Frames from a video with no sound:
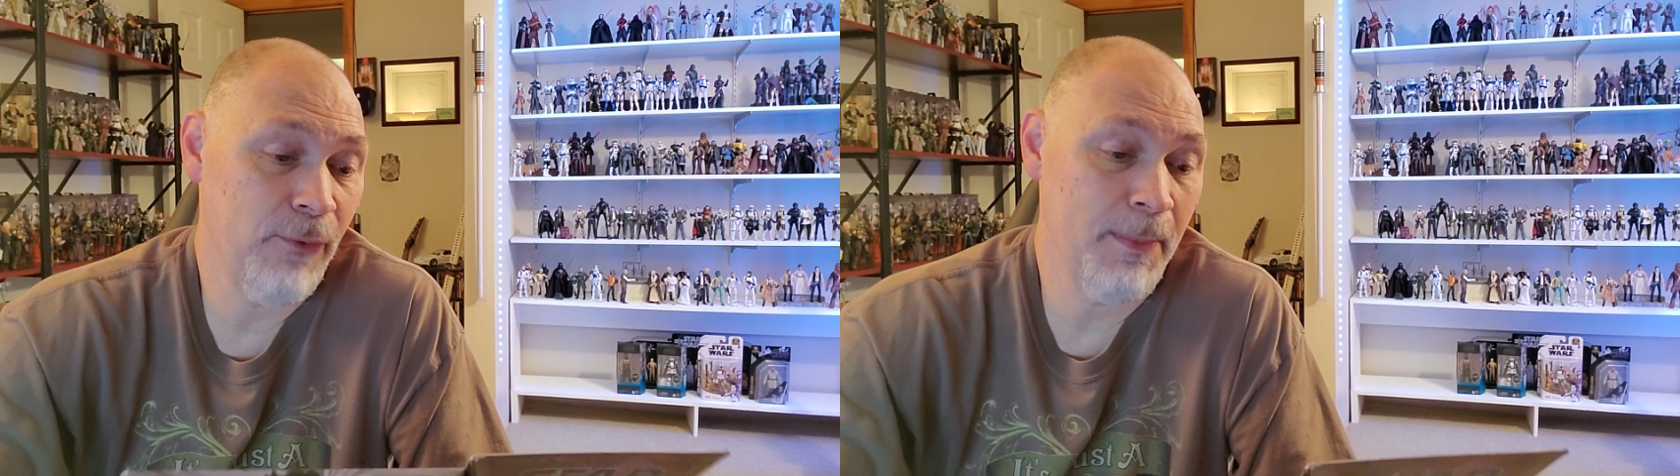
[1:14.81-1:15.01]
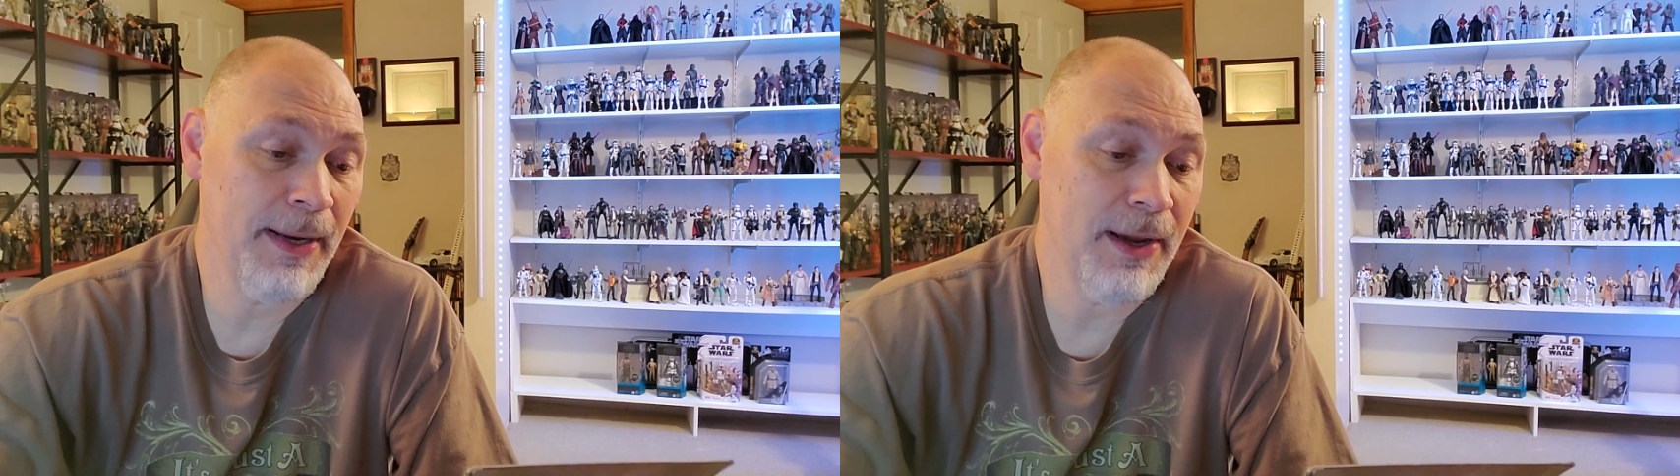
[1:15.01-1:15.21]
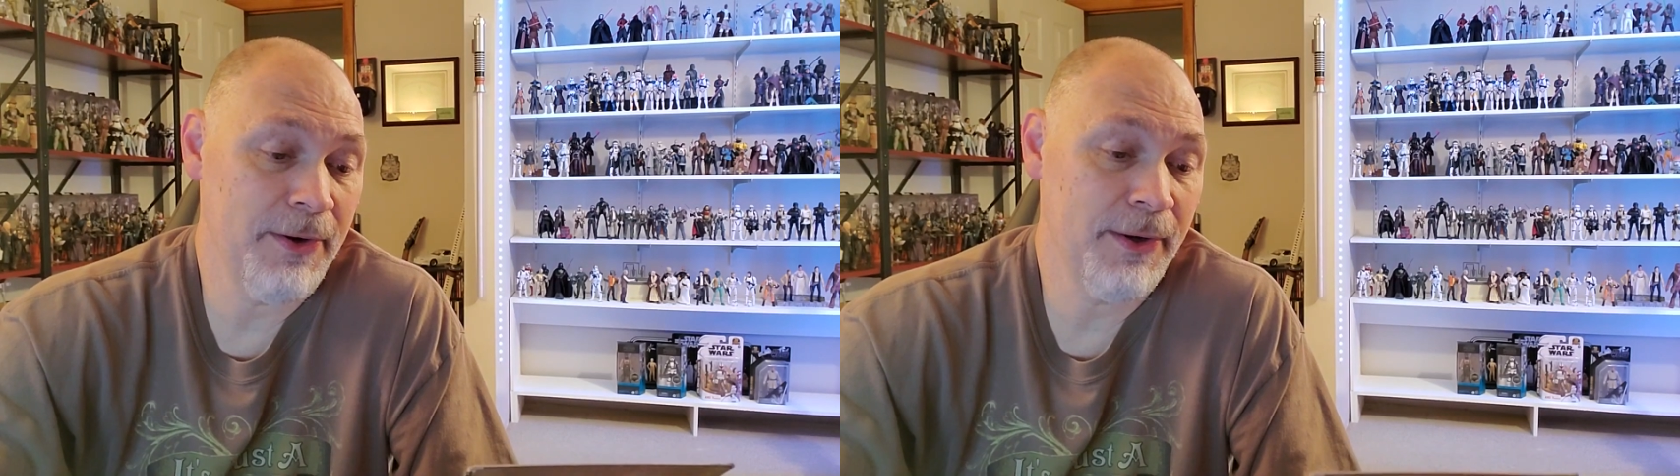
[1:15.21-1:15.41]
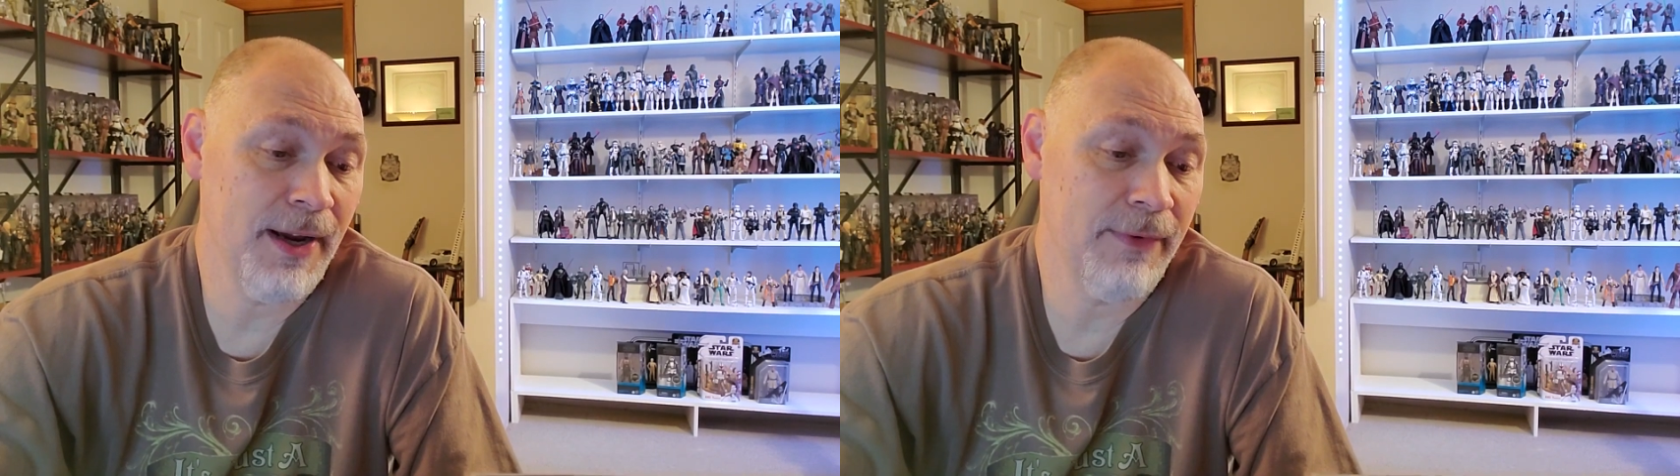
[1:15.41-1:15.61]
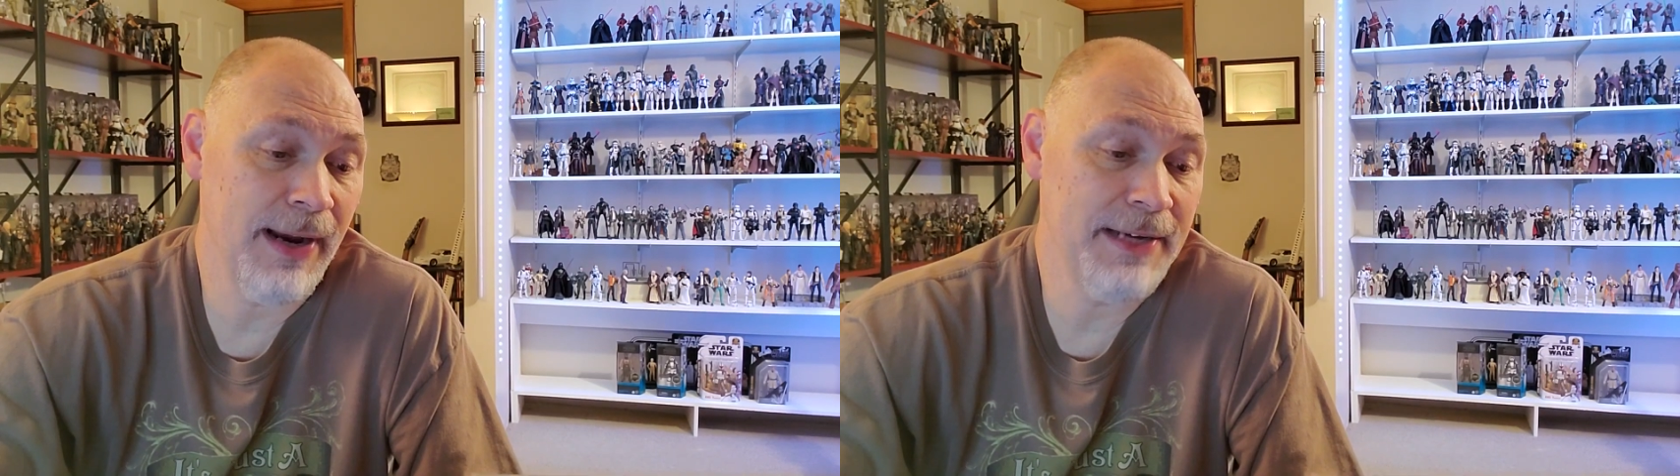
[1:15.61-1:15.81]
formerly
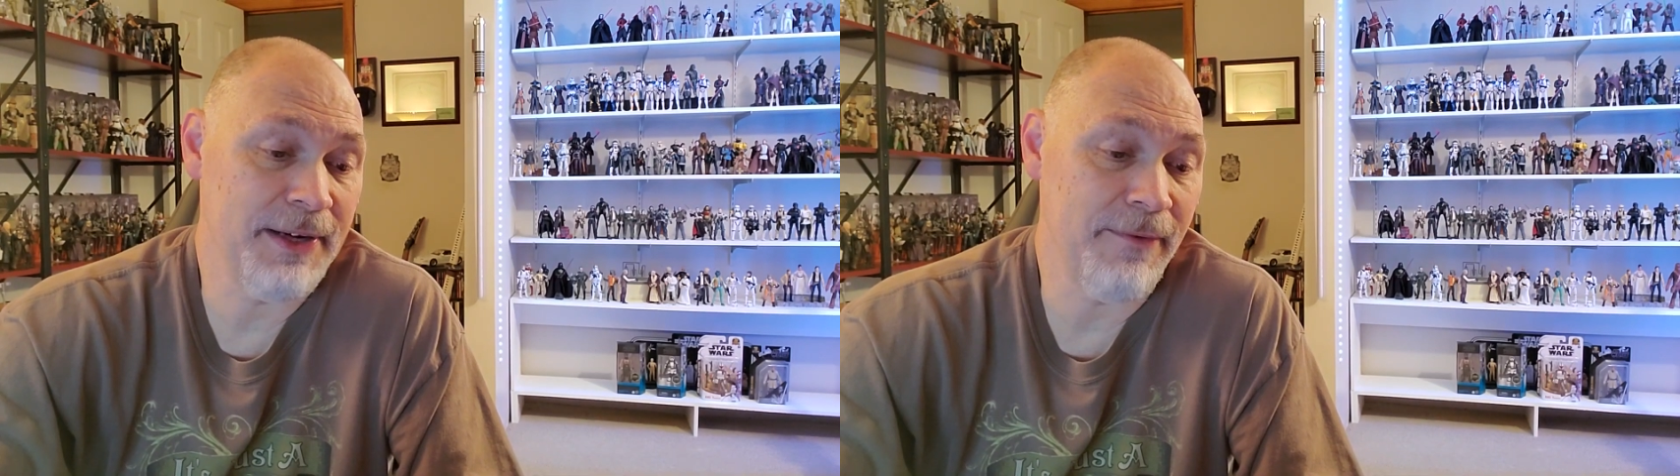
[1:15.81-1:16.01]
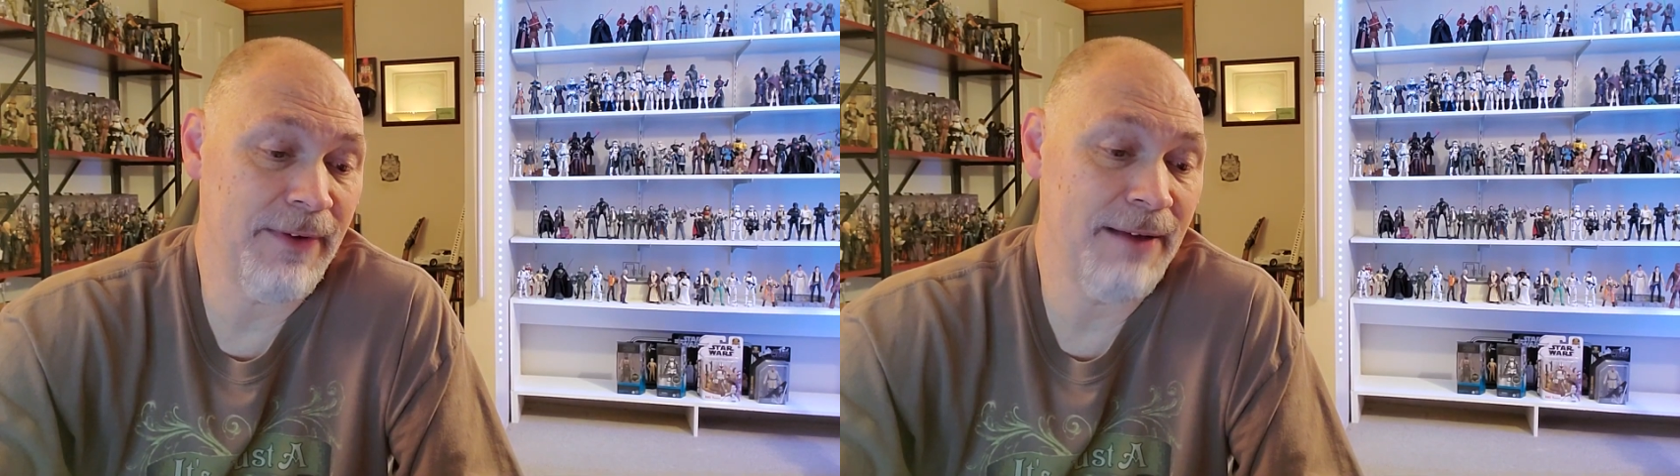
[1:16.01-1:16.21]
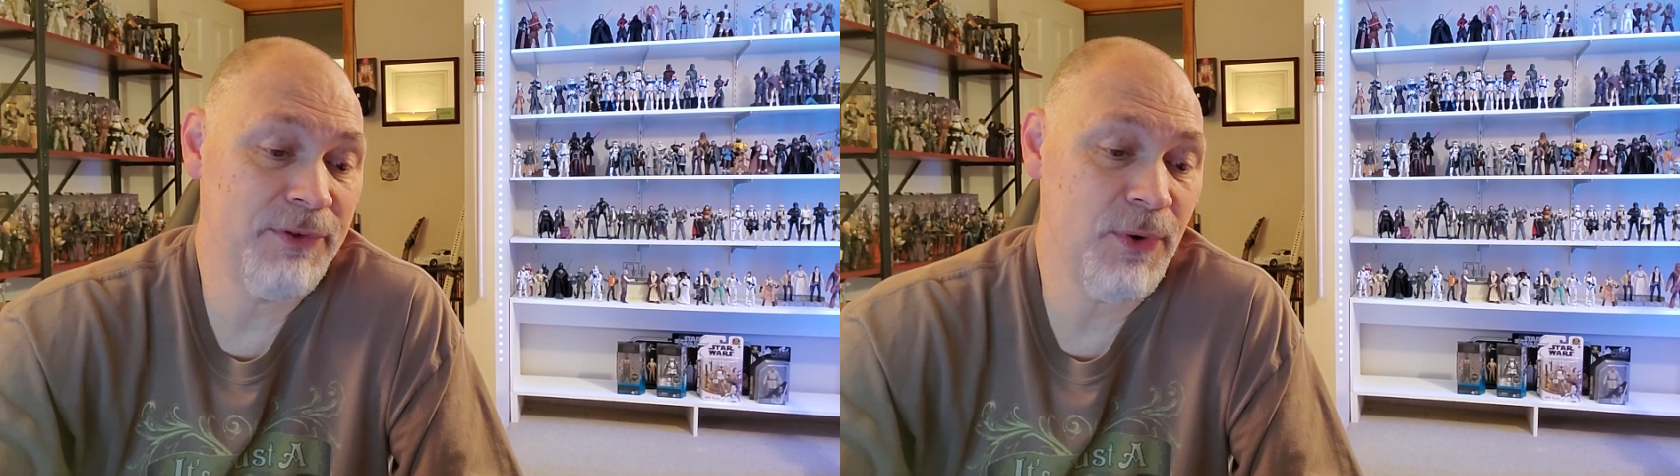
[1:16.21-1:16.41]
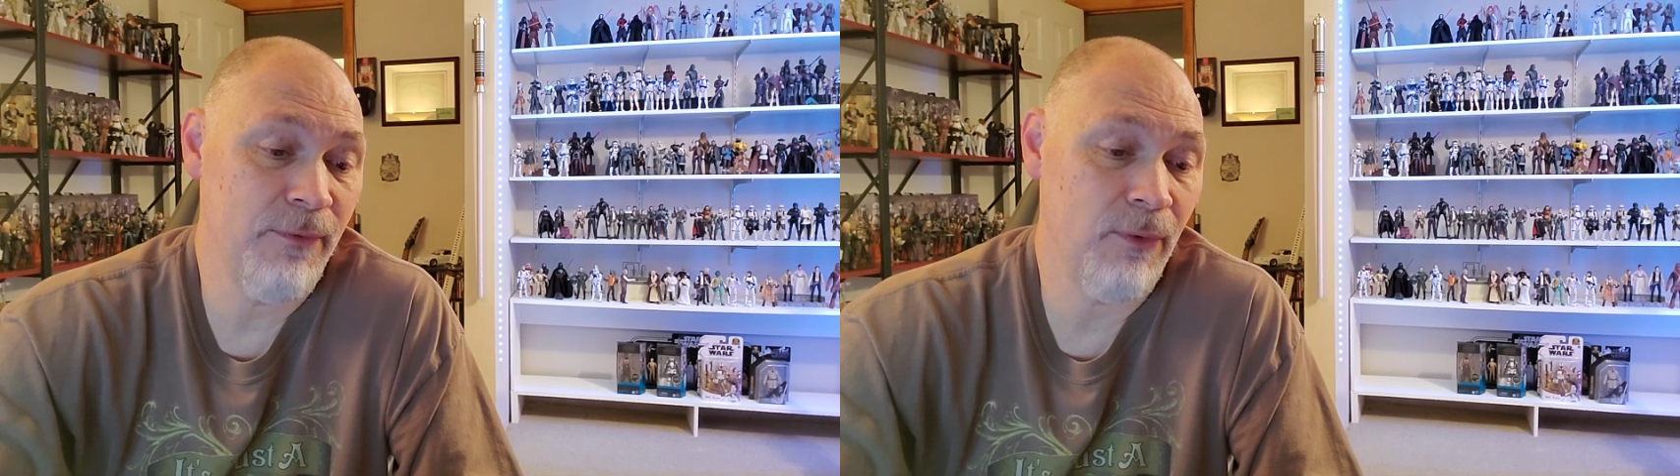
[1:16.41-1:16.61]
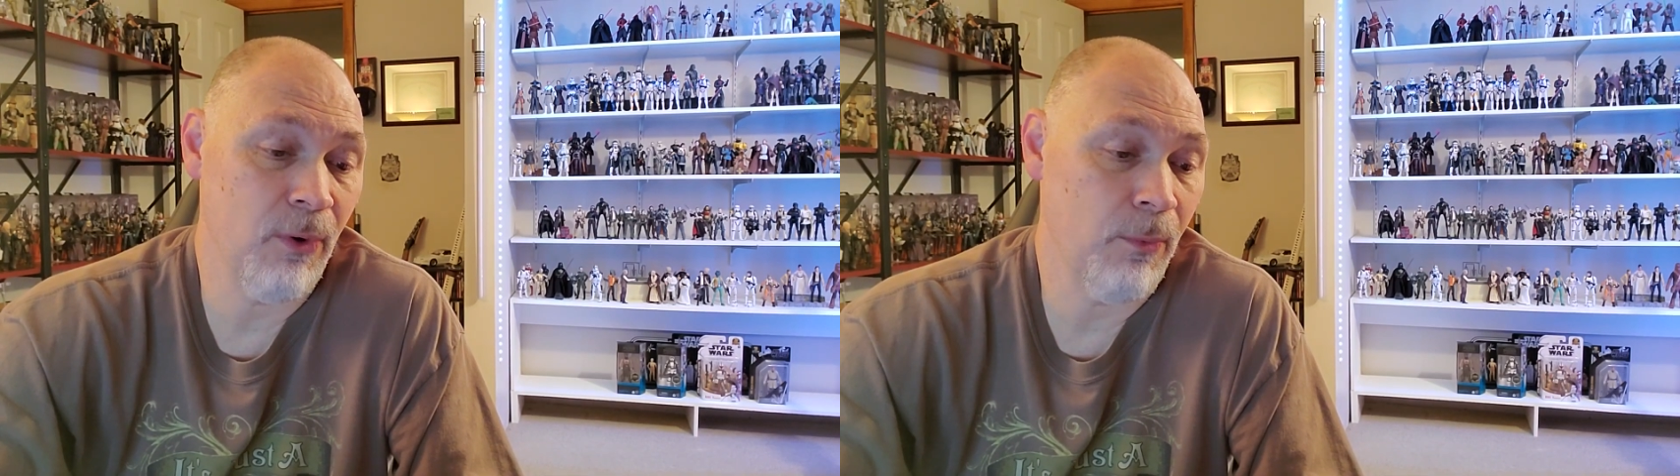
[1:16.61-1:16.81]
undercover agent
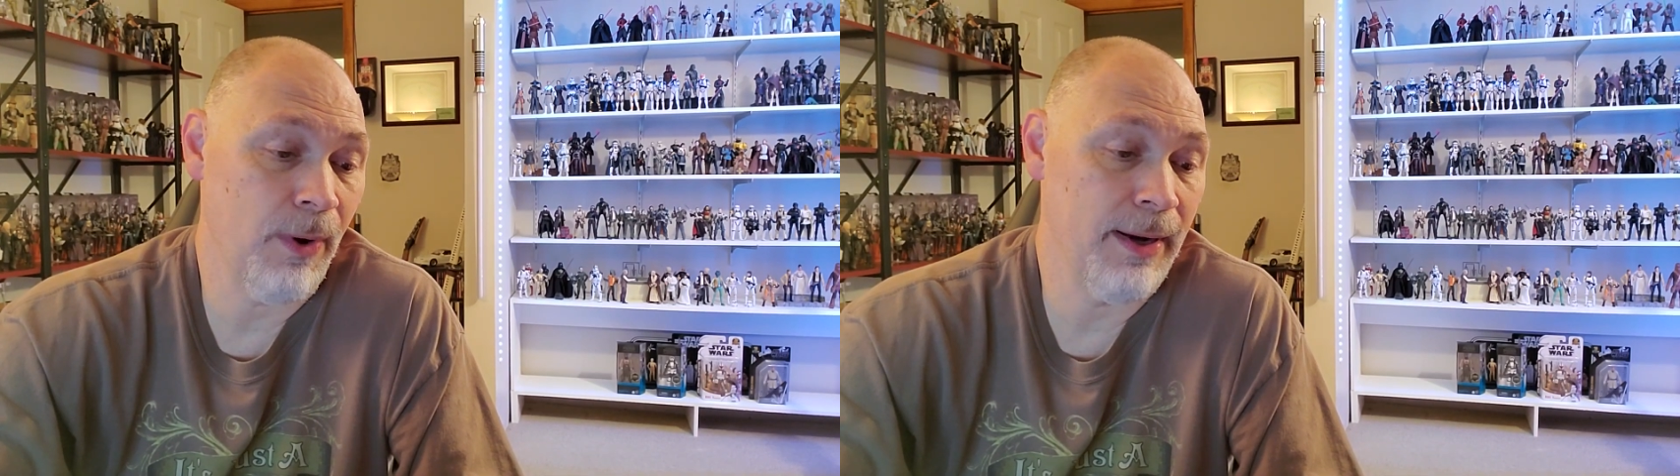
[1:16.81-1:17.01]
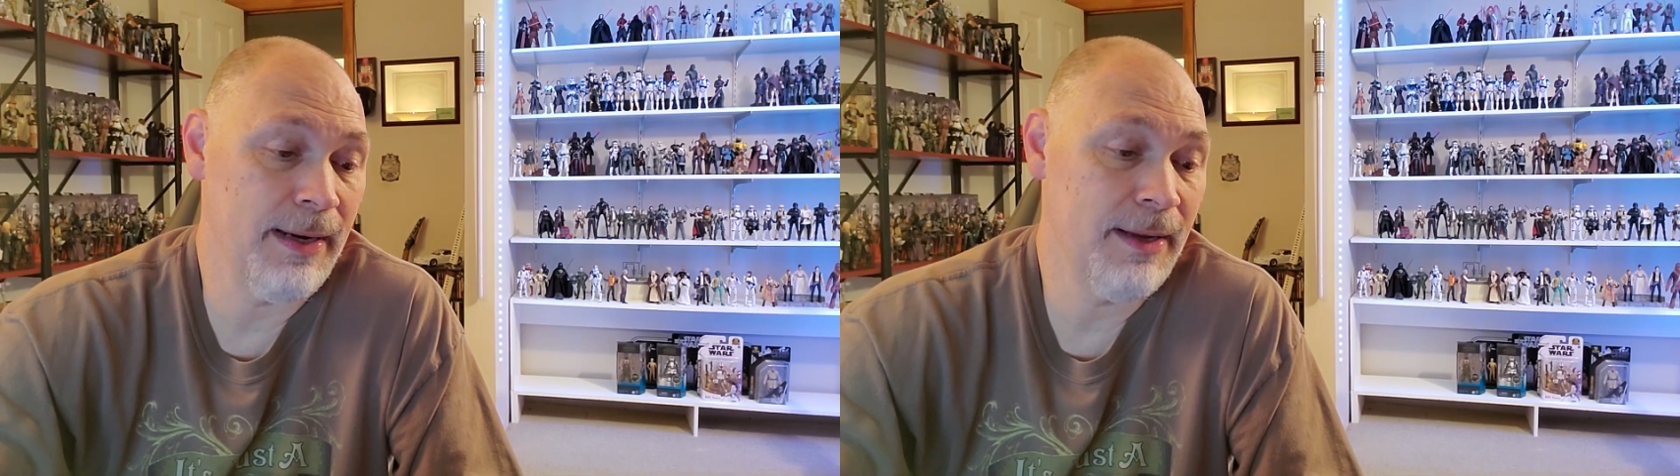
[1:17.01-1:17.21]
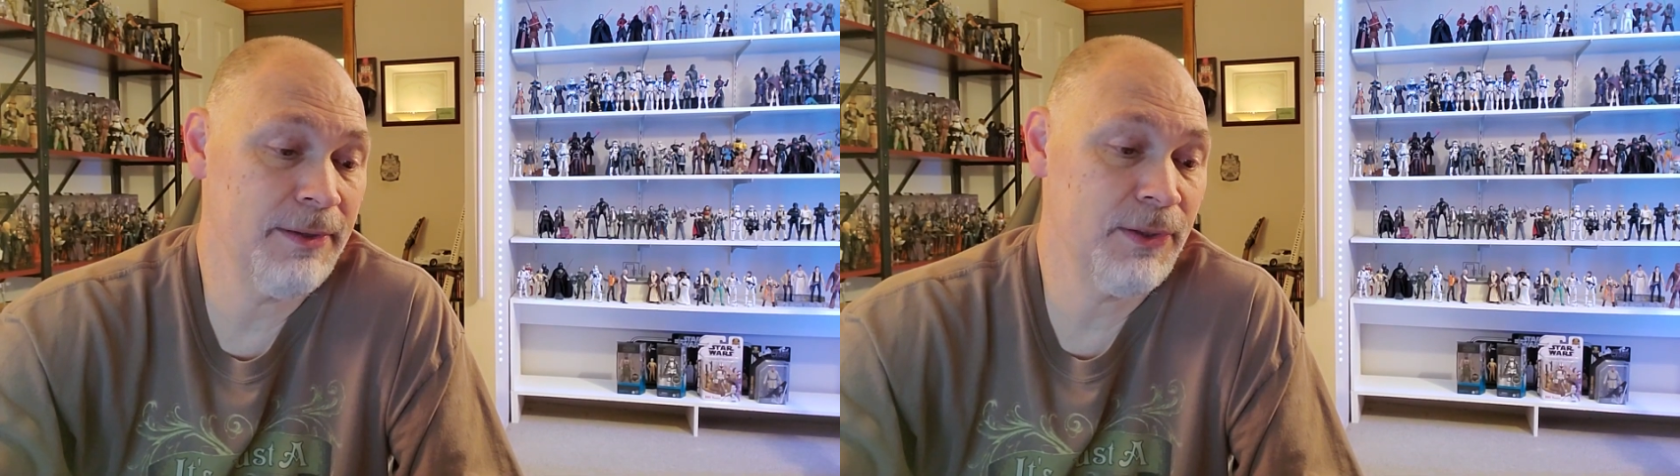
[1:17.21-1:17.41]
5241,